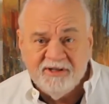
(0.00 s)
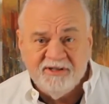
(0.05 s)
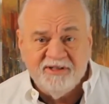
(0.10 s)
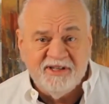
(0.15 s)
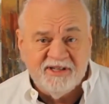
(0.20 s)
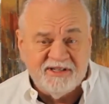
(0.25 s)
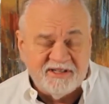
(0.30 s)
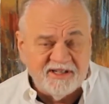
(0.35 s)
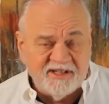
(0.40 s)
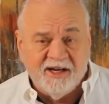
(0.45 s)

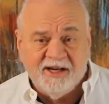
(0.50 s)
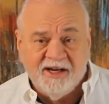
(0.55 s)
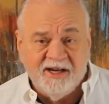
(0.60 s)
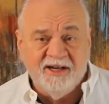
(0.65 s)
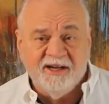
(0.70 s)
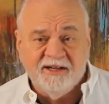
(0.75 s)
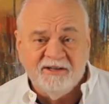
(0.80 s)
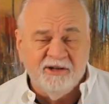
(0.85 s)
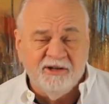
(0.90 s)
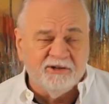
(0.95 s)

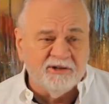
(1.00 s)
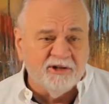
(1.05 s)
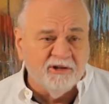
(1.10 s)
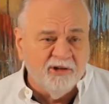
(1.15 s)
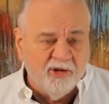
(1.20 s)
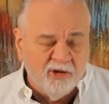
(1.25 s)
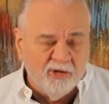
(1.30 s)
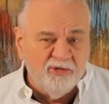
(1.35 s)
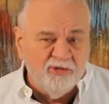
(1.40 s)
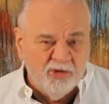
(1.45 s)
design. It looked a
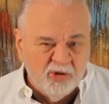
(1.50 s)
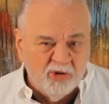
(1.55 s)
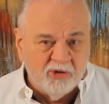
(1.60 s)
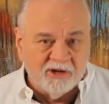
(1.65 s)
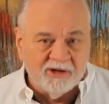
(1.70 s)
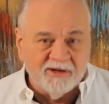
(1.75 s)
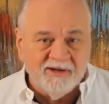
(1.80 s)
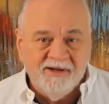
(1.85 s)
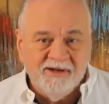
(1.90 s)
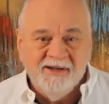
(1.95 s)
little newer.